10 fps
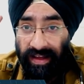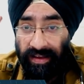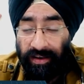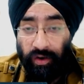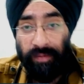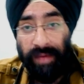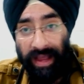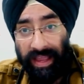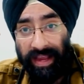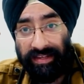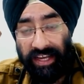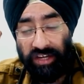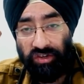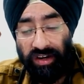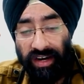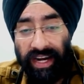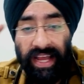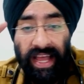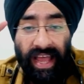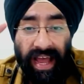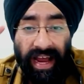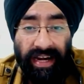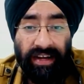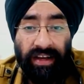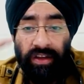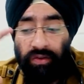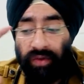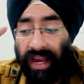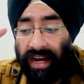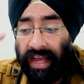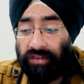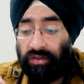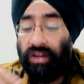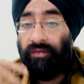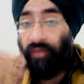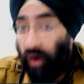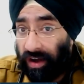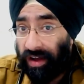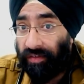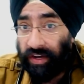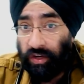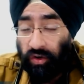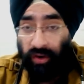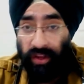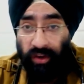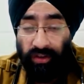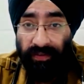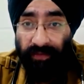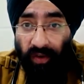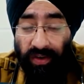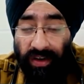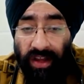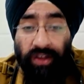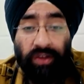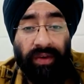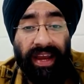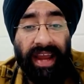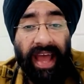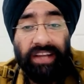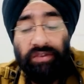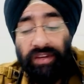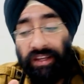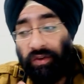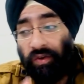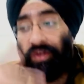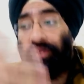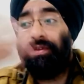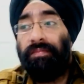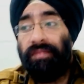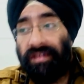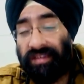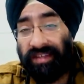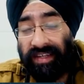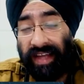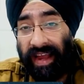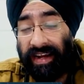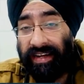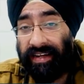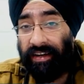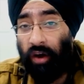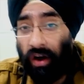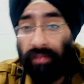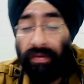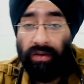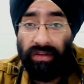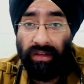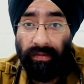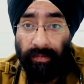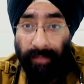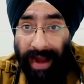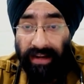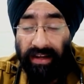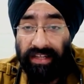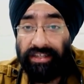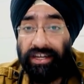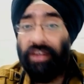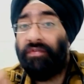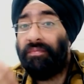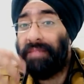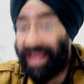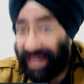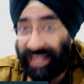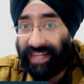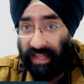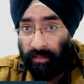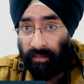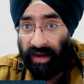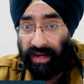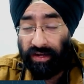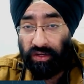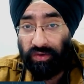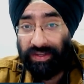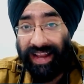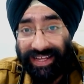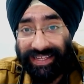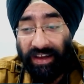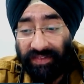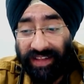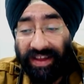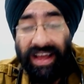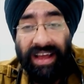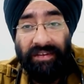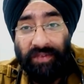lower backache section, right? And you can actually walk when you're talking on the phone. You can actually go to the person and talk about the matter instead of mailing them, right? Use less of the